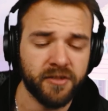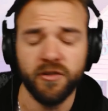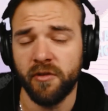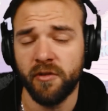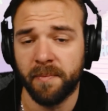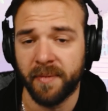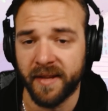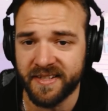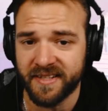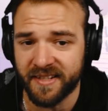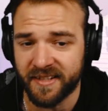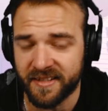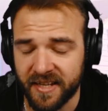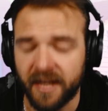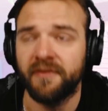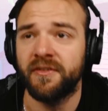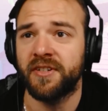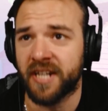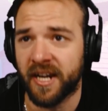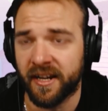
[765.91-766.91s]
So it replaces
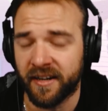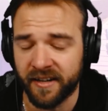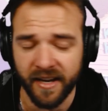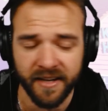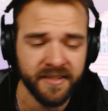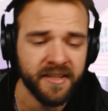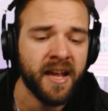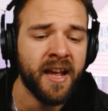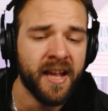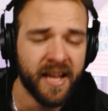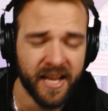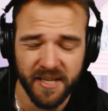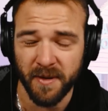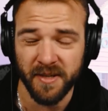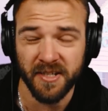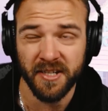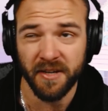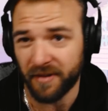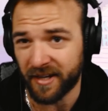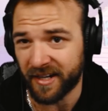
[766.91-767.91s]
itself, which is kind of nice,
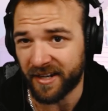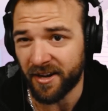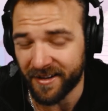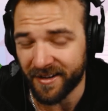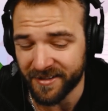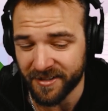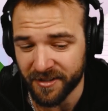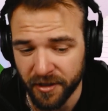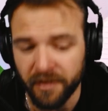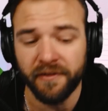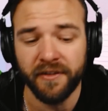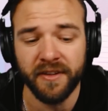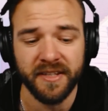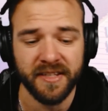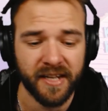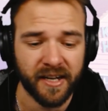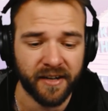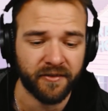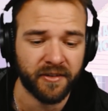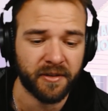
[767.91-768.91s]
especially when it costs 2 for this
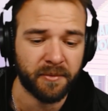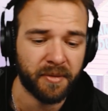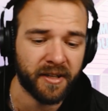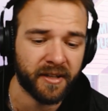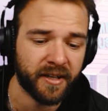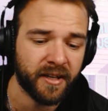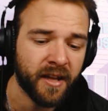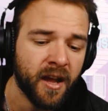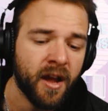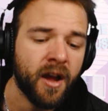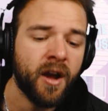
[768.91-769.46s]
kind of an ability.